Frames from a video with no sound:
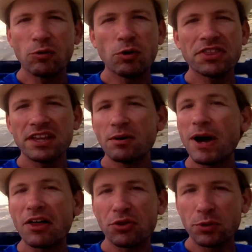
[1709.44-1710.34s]
within
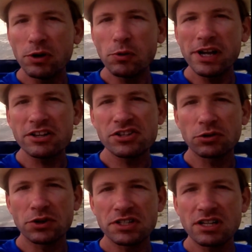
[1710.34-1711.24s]
about three weeks, you'll
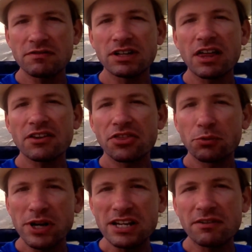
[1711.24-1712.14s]
receive another
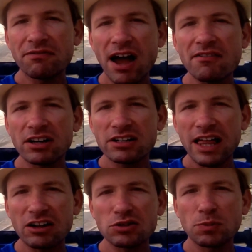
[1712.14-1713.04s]
three to five hundred
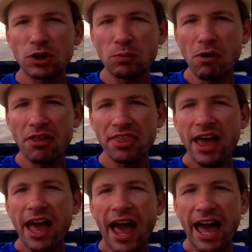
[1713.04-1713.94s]
dollars per month
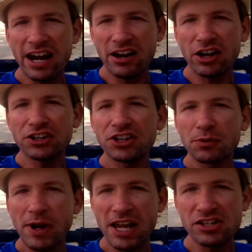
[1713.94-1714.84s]
added onto
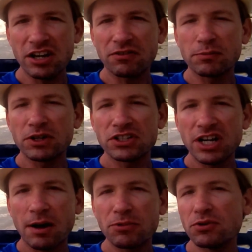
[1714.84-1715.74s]
your paycheck from your
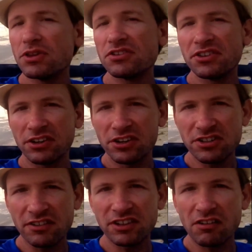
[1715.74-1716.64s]
job through this series
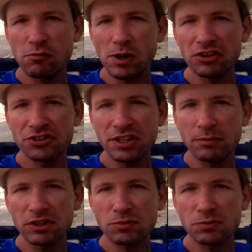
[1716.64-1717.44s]
of governmental stimulus